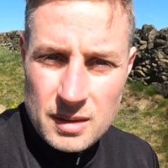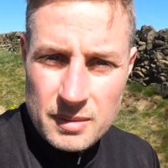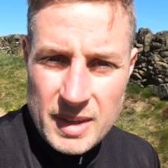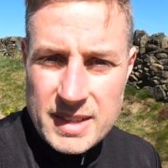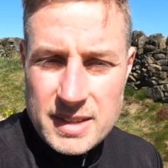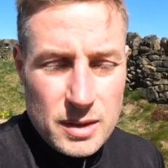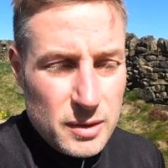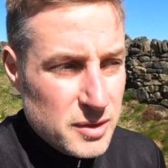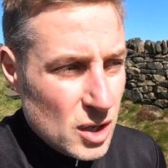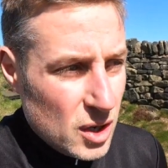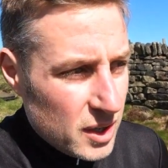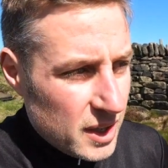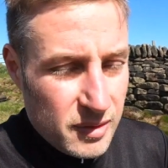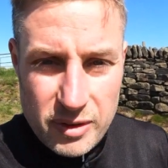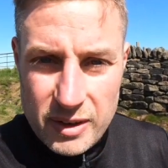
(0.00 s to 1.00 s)
That's enough
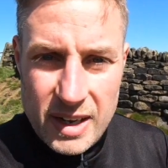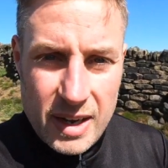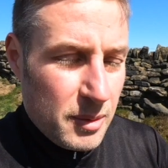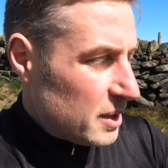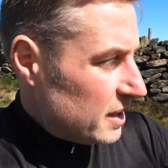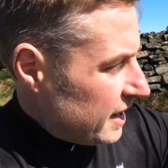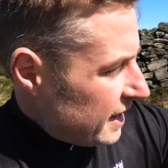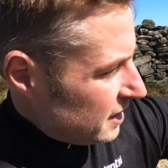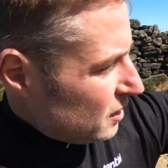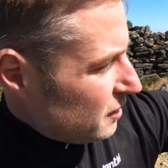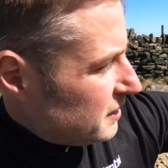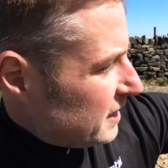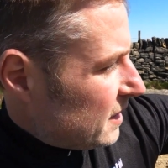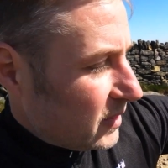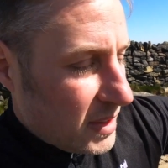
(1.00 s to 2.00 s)
talking for now. I'm going to head
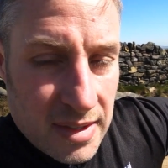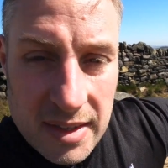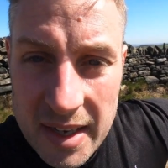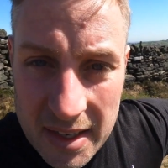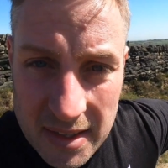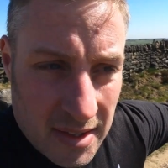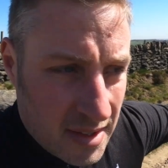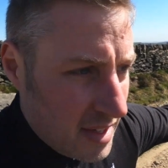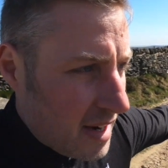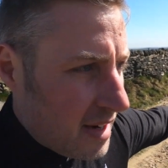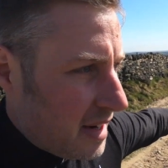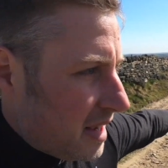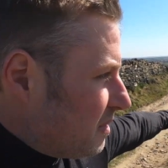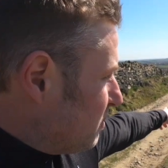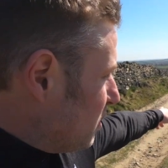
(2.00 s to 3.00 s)
off down this nice
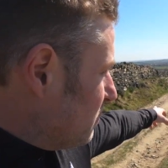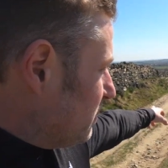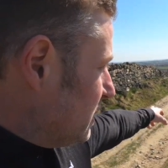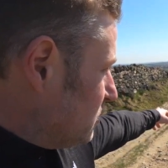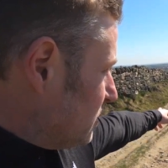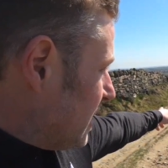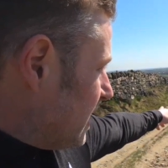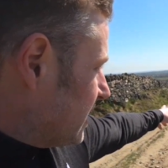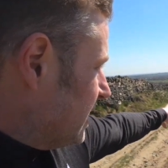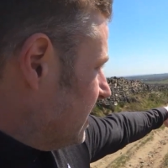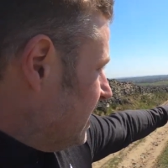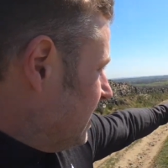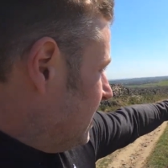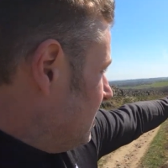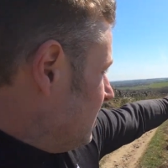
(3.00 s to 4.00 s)
sandy bumpy track
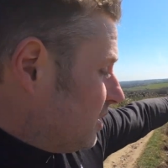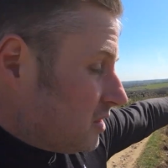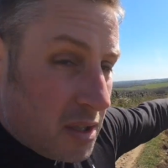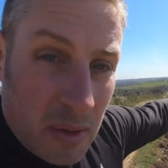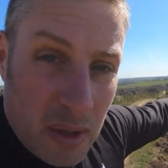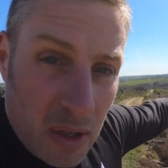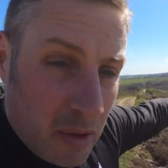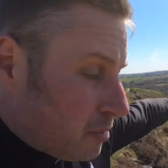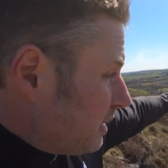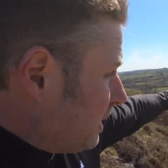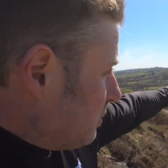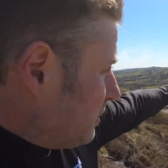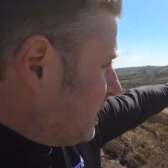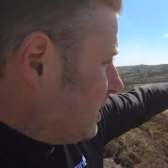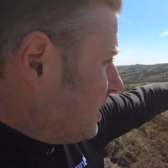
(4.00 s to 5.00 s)
onto an old
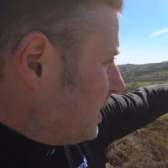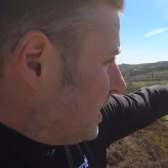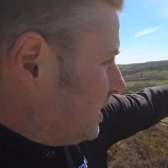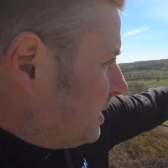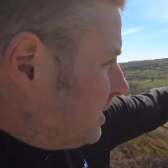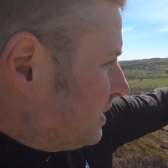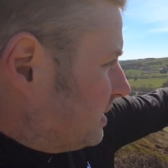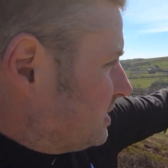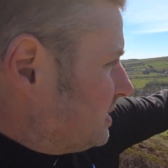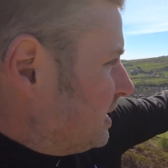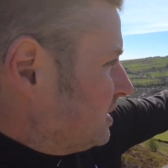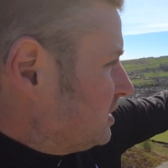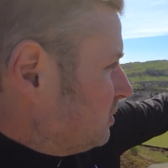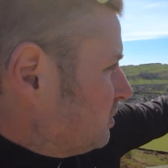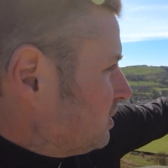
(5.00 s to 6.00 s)
railway line that takes you